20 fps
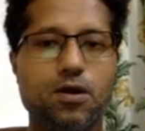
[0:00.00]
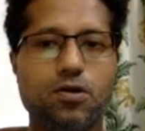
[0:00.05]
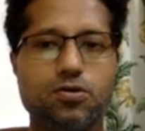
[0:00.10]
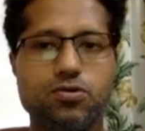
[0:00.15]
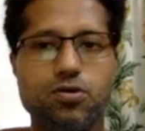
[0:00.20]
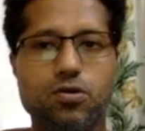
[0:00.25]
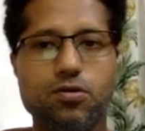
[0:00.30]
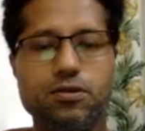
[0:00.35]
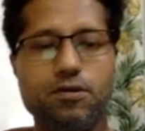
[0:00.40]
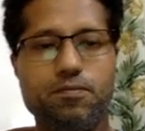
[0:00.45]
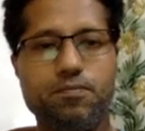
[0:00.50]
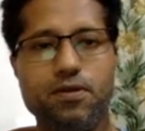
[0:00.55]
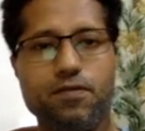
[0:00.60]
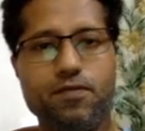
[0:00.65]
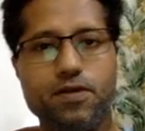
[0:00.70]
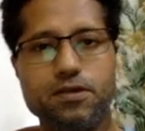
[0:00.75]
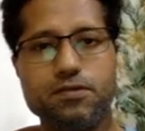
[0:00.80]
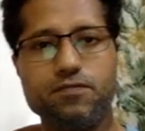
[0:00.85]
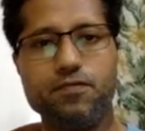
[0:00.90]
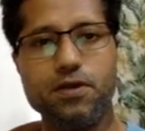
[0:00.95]
So in the
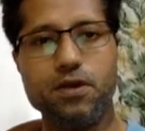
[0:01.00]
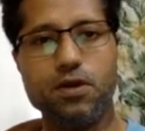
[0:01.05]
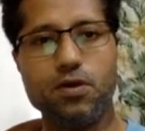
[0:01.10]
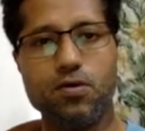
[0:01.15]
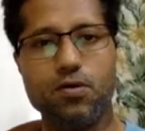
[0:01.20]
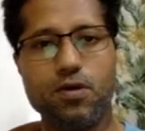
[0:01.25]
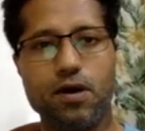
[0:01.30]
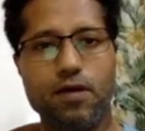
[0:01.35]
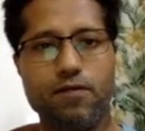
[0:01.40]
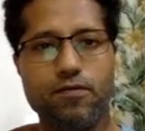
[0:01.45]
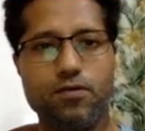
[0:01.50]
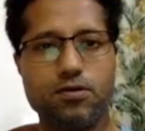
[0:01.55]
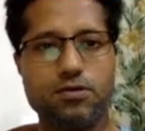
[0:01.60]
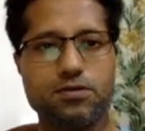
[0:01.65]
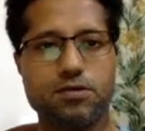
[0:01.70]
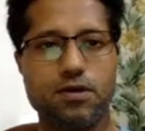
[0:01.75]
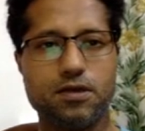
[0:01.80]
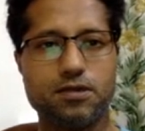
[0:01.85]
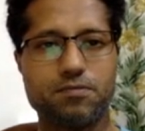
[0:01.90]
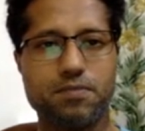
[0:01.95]
previous video I
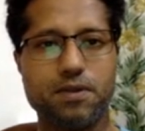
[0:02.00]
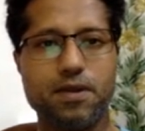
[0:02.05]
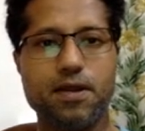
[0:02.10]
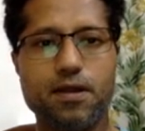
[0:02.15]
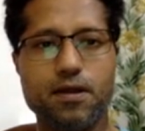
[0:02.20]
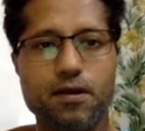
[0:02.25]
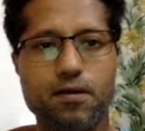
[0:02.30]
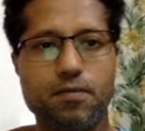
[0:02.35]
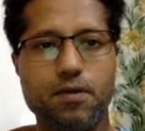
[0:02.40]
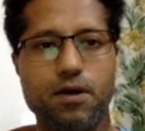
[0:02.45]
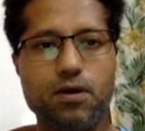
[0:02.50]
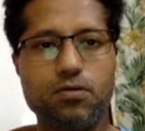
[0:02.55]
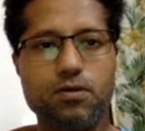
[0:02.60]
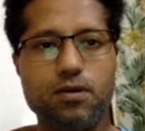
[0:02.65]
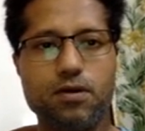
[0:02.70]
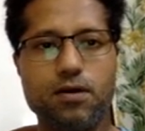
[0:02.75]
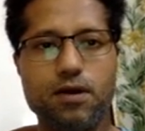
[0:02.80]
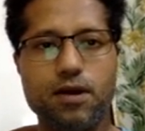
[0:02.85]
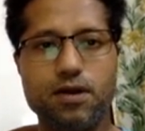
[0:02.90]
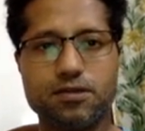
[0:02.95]

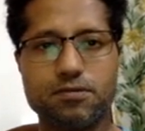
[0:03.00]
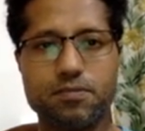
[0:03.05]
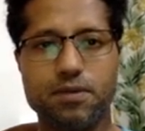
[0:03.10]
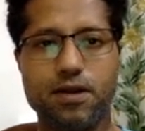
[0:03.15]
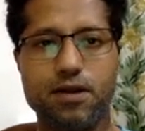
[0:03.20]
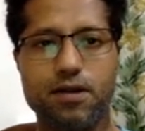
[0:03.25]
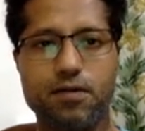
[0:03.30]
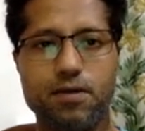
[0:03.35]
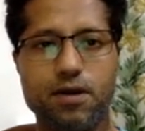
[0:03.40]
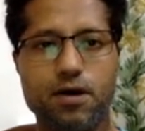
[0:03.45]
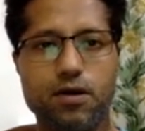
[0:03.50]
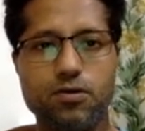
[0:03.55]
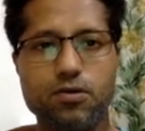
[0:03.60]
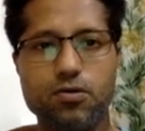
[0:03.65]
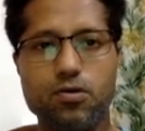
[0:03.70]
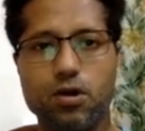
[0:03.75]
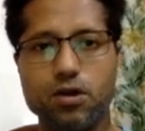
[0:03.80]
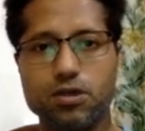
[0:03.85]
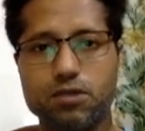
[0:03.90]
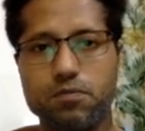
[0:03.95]
explained about
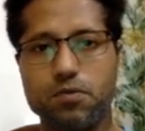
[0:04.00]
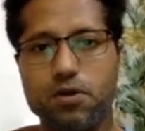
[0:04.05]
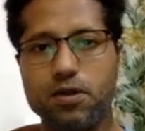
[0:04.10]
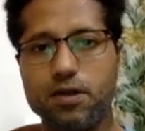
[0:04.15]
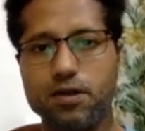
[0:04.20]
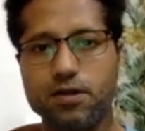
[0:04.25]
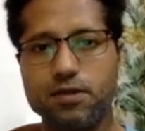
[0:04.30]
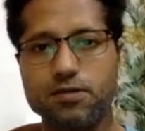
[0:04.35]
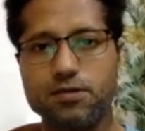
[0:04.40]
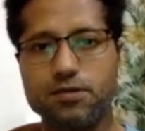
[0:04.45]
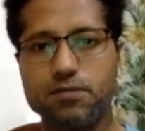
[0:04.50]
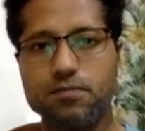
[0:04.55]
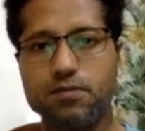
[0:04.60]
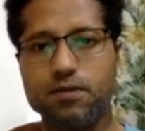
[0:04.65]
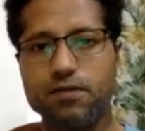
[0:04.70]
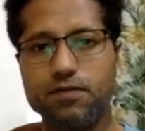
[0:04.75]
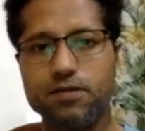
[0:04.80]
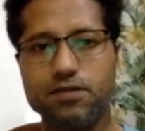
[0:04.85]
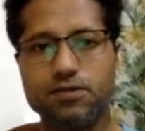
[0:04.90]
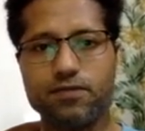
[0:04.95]
correspondence
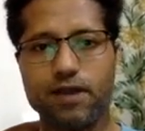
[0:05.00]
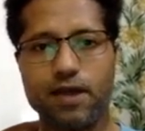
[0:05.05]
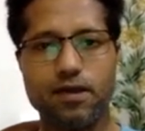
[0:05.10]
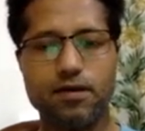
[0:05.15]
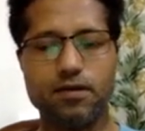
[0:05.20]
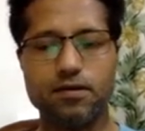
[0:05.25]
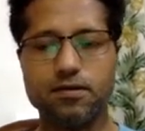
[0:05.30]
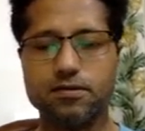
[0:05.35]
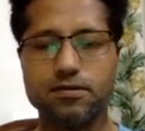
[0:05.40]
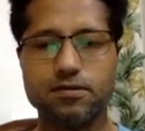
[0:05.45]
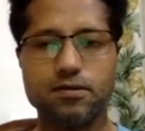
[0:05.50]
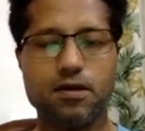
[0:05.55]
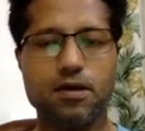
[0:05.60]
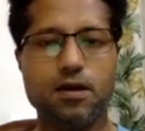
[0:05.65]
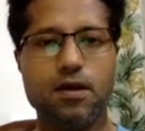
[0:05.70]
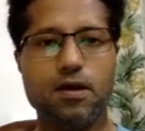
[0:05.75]
between triangles.